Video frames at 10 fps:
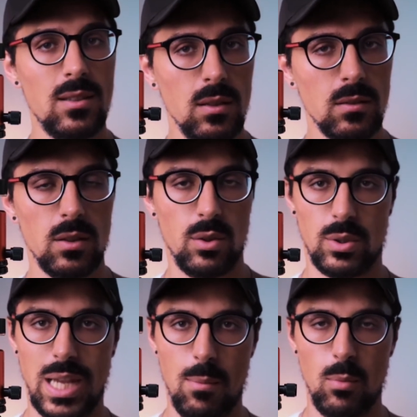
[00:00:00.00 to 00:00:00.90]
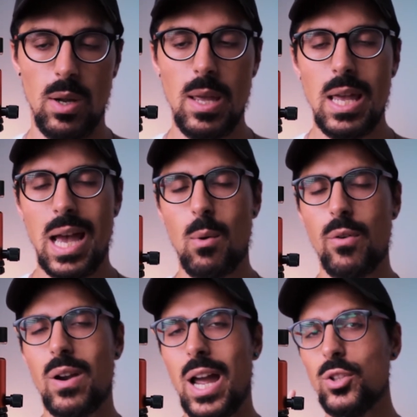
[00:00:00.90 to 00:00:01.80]
tilt your camera,
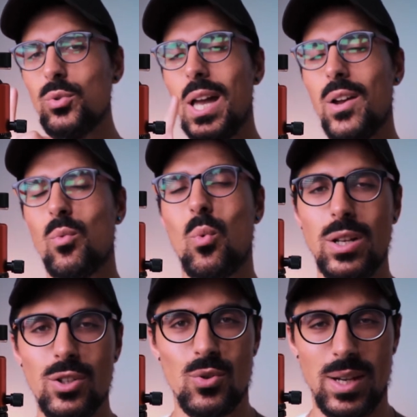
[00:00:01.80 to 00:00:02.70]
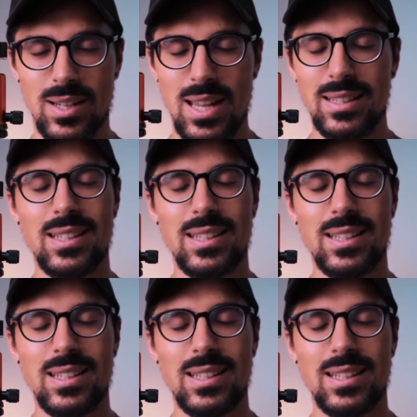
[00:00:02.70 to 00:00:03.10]
however I do have one trick